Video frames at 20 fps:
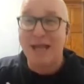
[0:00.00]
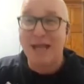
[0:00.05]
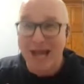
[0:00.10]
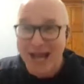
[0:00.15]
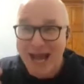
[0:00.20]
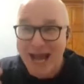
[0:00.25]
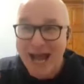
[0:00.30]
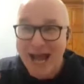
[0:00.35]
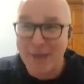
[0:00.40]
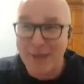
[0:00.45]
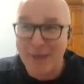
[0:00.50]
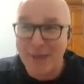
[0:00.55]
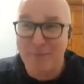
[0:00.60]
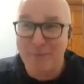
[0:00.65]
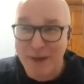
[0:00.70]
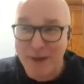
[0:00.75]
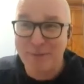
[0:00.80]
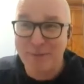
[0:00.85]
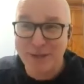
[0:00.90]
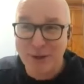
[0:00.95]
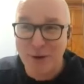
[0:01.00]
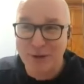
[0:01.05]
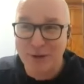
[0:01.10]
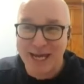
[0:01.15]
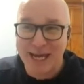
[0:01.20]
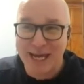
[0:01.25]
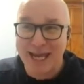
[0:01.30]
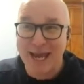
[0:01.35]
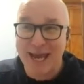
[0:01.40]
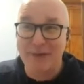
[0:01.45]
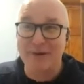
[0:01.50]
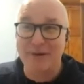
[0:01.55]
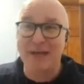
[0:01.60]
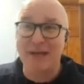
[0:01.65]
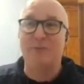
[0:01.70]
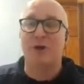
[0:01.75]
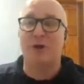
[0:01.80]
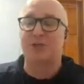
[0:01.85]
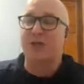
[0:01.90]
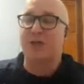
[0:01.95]
that people don't like hearing.
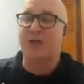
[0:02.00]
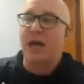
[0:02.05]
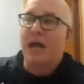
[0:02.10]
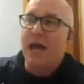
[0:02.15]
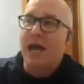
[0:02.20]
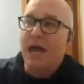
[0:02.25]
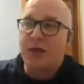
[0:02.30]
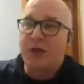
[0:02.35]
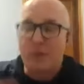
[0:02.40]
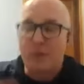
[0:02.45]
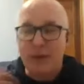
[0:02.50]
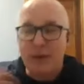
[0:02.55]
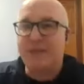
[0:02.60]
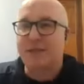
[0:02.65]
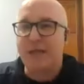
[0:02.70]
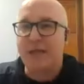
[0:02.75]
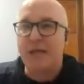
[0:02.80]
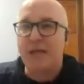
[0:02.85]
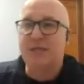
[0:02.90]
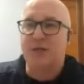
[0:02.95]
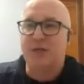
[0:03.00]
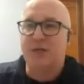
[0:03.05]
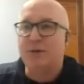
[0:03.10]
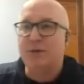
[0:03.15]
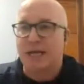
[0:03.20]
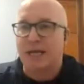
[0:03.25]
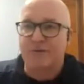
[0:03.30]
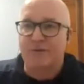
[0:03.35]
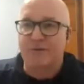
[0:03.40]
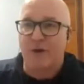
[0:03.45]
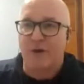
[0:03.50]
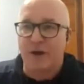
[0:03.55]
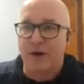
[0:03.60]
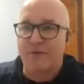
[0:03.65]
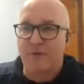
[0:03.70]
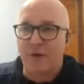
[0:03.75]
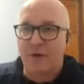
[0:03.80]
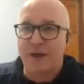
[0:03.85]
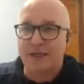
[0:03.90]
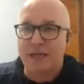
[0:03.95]
But the reason I do that is very,
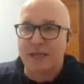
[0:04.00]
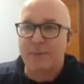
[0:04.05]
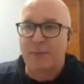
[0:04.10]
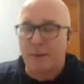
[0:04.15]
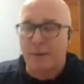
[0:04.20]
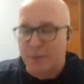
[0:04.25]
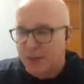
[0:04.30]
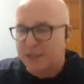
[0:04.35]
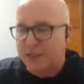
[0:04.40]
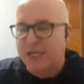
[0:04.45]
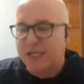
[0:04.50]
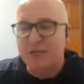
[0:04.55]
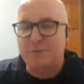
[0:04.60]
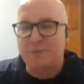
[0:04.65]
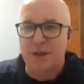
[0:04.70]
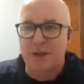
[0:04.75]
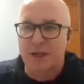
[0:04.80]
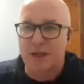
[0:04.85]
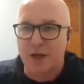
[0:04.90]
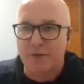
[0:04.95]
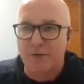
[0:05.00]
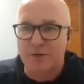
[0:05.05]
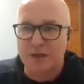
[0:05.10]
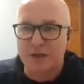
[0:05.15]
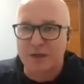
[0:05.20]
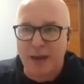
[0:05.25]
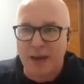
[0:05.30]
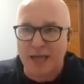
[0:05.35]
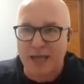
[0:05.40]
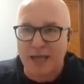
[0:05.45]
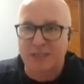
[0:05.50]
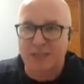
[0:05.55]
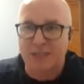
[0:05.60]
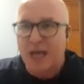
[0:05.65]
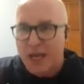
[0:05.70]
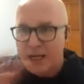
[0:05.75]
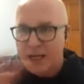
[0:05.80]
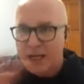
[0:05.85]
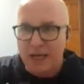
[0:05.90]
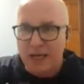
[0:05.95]
very simple because these players deserve respect.
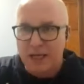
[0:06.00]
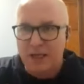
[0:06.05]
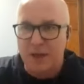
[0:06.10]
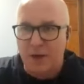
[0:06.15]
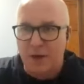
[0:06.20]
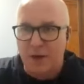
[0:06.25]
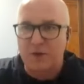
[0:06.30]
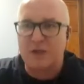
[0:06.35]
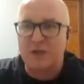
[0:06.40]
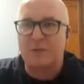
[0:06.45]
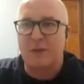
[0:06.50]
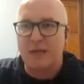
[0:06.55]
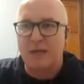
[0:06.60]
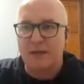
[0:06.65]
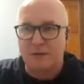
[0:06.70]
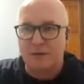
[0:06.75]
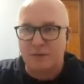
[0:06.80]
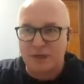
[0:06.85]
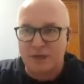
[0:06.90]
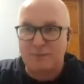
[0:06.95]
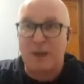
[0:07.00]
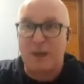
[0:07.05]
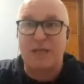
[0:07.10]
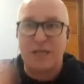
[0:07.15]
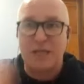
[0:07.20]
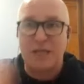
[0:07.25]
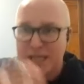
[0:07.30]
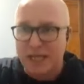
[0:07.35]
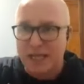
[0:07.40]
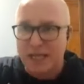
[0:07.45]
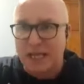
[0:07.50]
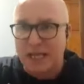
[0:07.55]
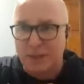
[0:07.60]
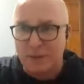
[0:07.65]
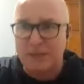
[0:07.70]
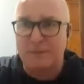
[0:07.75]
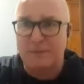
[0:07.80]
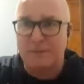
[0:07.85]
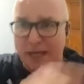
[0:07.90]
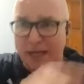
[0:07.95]
He deserves res- respect. He didn't get the
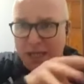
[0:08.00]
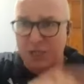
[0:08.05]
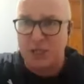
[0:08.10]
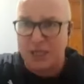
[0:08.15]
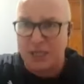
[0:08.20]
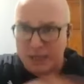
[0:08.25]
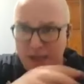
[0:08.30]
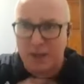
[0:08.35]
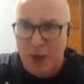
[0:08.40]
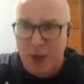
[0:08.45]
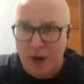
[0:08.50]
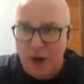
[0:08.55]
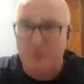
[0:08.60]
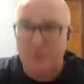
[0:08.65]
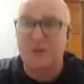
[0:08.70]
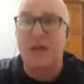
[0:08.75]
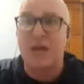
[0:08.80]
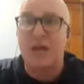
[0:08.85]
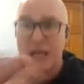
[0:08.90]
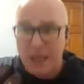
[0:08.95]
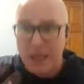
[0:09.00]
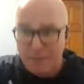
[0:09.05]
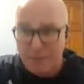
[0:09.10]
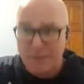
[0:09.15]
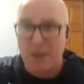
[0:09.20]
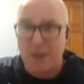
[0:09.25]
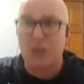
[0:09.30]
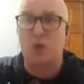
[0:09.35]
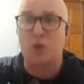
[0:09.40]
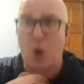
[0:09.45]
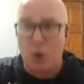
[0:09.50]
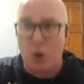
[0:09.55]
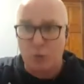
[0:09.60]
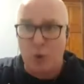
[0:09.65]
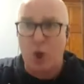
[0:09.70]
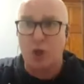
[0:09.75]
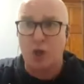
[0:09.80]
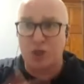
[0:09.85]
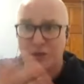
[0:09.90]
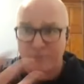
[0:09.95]
respect that he deserved. You people like Sean
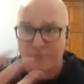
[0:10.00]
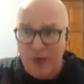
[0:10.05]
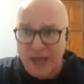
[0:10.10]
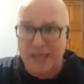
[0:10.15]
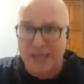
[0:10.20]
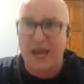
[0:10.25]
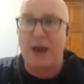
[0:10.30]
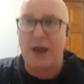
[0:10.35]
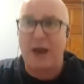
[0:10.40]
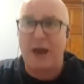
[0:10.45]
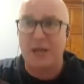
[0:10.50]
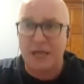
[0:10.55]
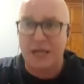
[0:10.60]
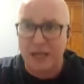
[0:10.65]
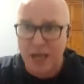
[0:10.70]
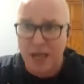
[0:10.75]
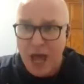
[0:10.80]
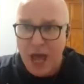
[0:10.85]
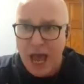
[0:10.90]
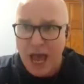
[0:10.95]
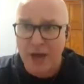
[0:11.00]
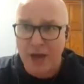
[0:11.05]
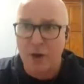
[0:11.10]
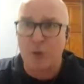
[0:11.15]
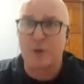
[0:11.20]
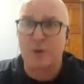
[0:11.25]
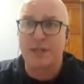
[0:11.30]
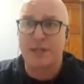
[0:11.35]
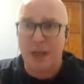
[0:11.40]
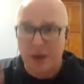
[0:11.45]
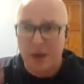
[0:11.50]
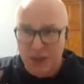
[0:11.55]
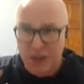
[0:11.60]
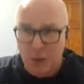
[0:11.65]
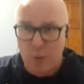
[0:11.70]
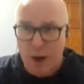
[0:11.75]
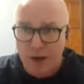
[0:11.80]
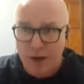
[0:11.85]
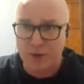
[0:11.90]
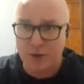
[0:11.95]
Walsh and Frank Carney and, others there that
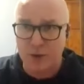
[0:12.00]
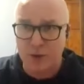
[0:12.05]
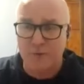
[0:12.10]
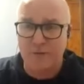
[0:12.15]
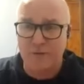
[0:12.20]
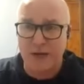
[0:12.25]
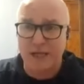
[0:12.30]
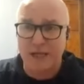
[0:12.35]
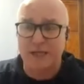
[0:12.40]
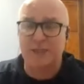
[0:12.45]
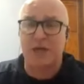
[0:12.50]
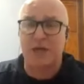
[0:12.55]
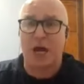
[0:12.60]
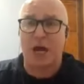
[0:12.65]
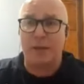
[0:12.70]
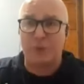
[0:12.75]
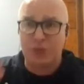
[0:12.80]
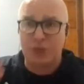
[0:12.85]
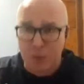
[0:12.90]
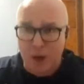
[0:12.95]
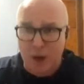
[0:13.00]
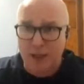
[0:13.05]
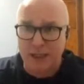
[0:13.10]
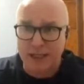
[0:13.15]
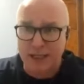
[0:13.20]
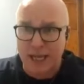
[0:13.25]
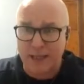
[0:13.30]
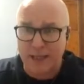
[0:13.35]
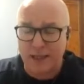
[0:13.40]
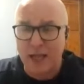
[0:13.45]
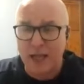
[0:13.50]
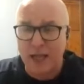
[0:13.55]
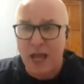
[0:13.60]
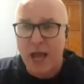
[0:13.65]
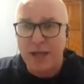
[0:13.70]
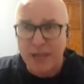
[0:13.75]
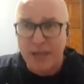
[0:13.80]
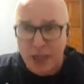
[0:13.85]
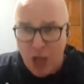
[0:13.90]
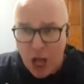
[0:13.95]
were doing it for you at the time, but you weren't getting
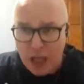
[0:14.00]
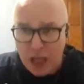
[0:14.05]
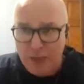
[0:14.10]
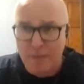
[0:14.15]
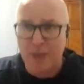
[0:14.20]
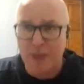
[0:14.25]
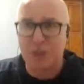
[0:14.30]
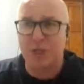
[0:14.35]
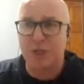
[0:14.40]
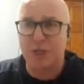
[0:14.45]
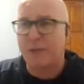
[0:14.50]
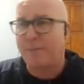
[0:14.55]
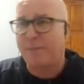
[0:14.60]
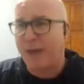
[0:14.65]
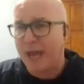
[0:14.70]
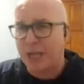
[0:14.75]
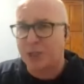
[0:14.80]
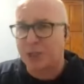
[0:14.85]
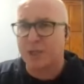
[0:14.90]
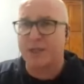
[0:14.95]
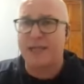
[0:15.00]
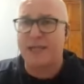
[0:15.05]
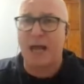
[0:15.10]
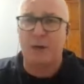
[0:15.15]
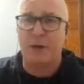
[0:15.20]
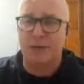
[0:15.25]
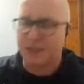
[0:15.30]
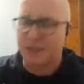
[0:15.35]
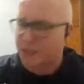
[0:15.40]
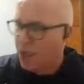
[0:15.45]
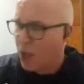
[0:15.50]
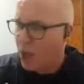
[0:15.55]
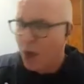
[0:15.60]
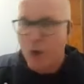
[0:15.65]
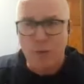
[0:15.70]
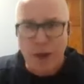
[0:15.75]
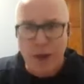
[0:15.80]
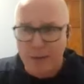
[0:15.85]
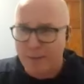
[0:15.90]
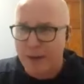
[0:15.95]
the column inches, the pages. Now there's
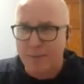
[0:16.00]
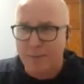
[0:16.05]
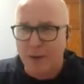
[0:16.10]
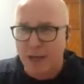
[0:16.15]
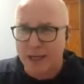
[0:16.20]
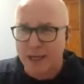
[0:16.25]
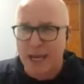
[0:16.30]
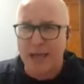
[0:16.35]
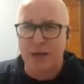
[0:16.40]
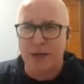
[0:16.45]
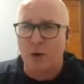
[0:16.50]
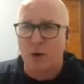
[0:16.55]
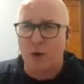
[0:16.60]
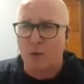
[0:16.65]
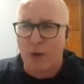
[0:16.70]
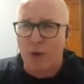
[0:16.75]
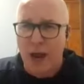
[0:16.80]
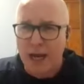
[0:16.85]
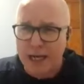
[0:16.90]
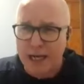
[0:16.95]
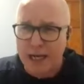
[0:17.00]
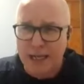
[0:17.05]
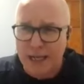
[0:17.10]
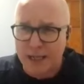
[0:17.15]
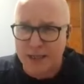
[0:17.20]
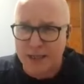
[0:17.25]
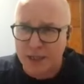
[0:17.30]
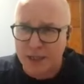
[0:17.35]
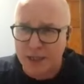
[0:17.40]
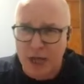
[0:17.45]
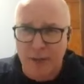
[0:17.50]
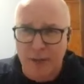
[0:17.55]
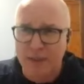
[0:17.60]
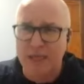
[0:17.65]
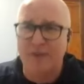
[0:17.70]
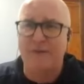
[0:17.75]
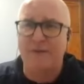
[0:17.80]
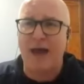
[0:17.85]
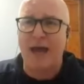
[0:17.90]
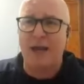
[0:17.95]
great people like Aidan O'Reilly, there's uh, Tommy
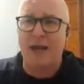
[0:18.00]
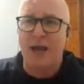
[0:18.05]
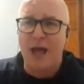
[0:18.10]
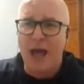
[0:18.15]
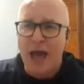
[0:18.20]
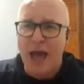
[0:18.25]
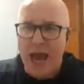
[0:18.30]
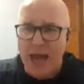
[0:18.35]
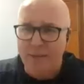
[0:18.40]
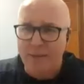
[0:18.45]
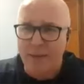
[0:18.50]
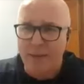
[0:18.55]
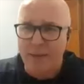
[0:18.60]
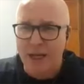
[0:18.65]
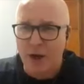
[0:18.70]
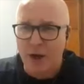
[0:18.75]
Devan, and many